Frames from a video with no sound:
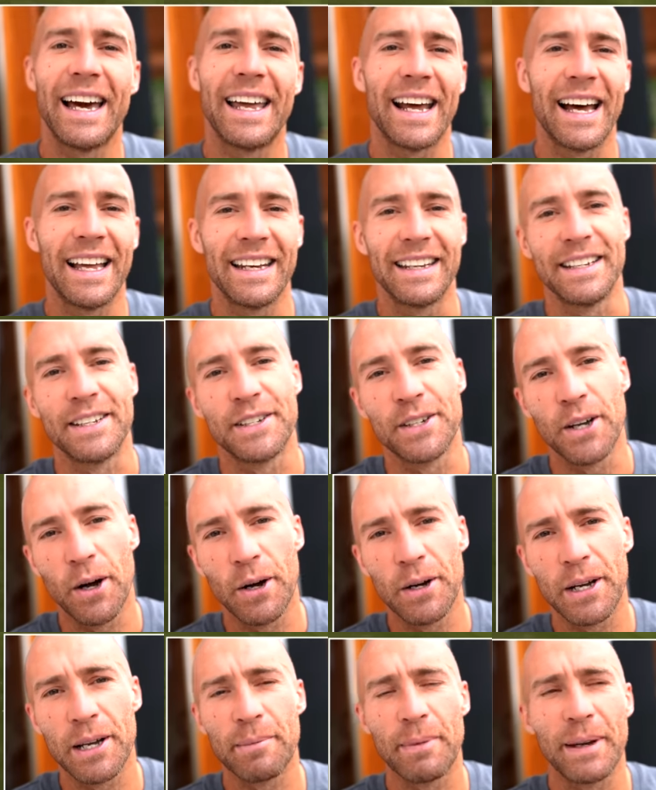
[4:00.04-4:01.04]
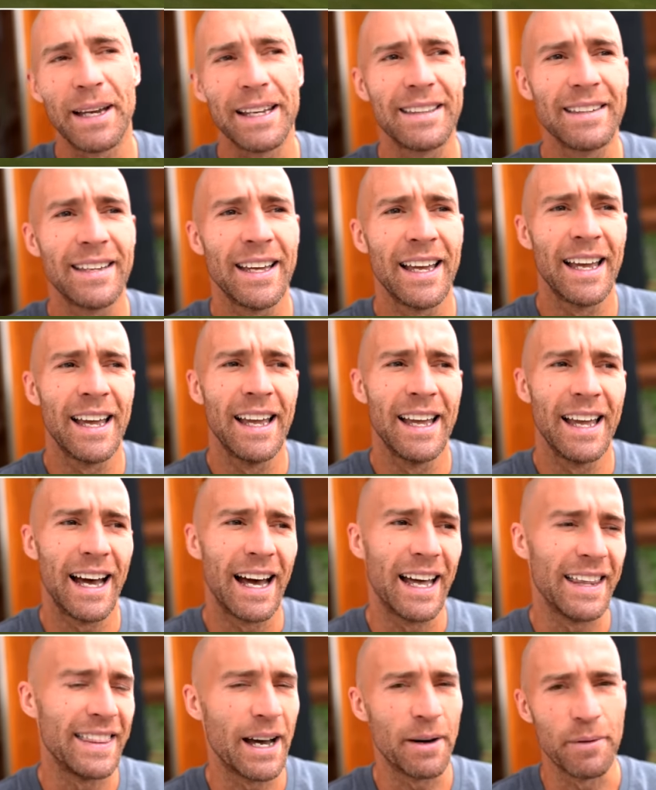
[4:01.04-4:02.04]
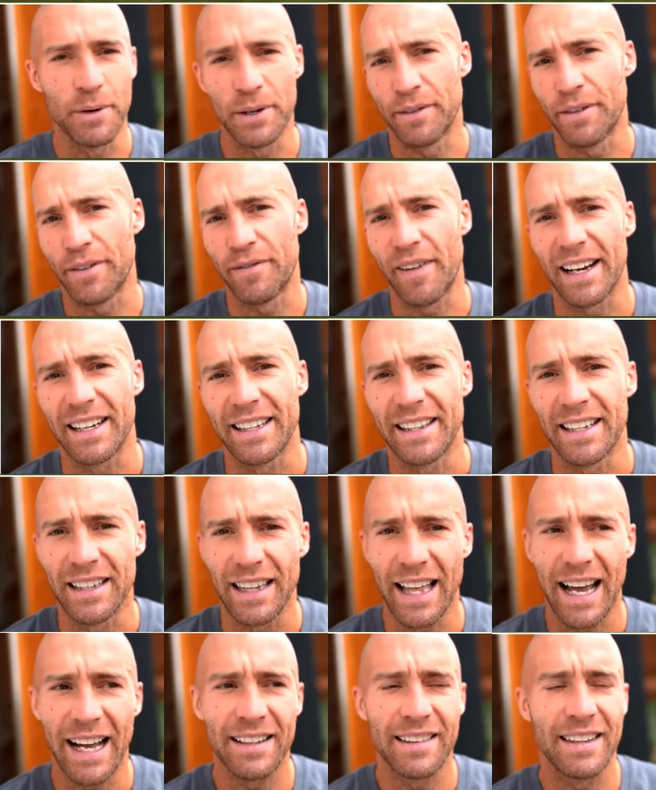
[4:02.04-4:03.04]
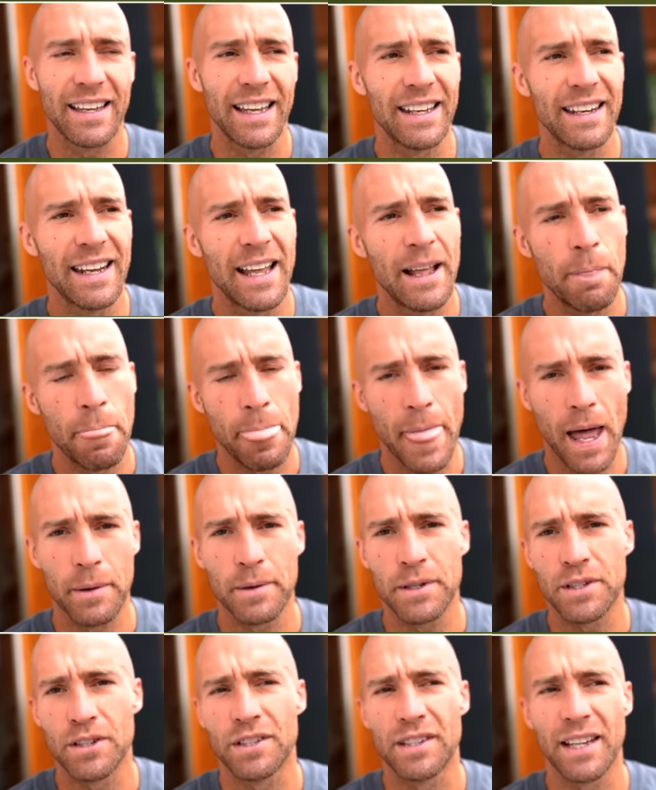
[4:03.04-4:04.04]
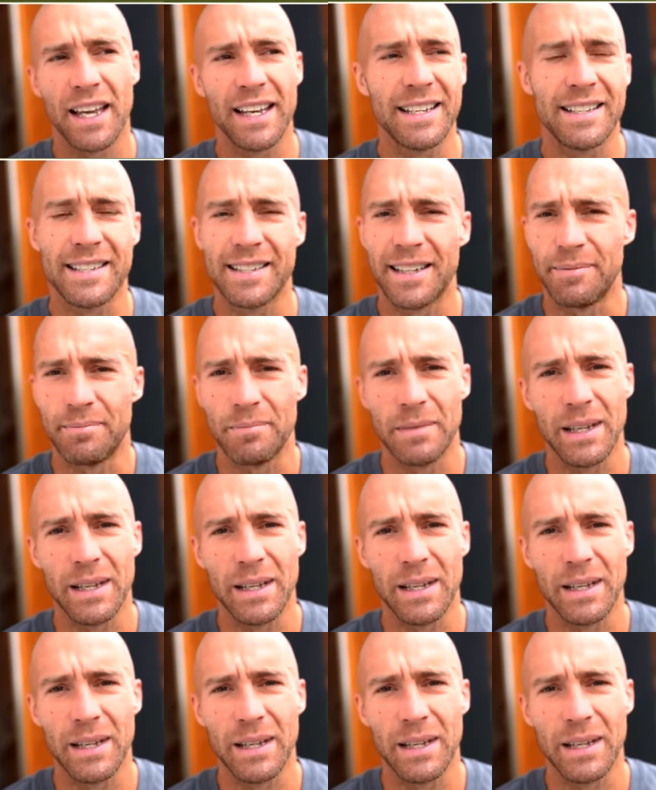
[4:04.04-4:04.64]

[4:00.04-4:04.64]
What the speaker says: I'd have had to jog a bit, and that would have affected the lactate. That was just nice and